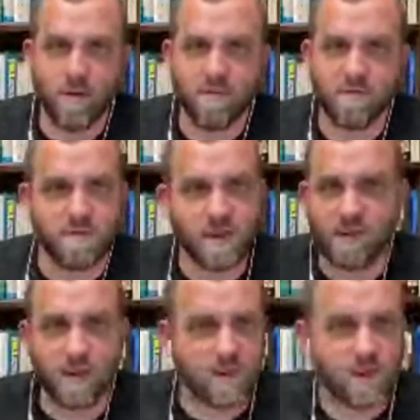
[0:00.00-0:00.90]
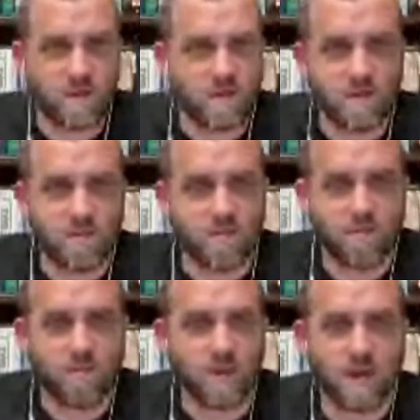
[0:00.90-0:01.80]
fictitious,
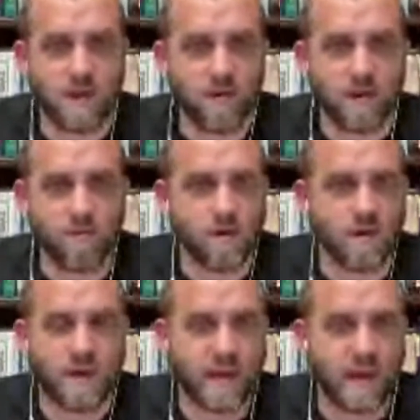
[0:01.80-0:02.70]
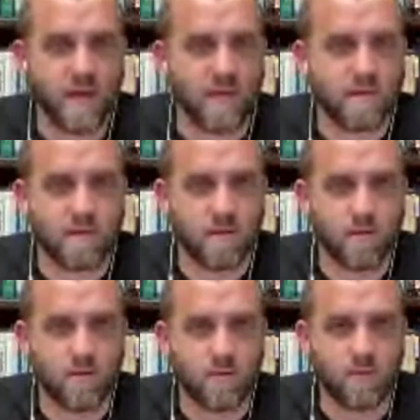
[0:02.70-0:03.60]
chunky guys
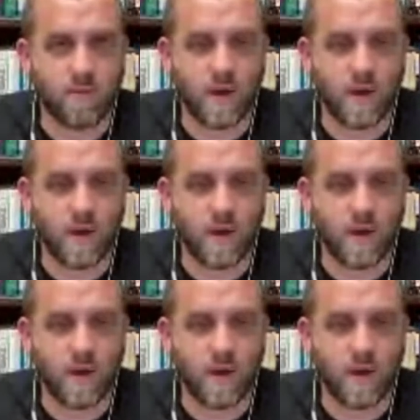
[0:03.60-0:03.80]
who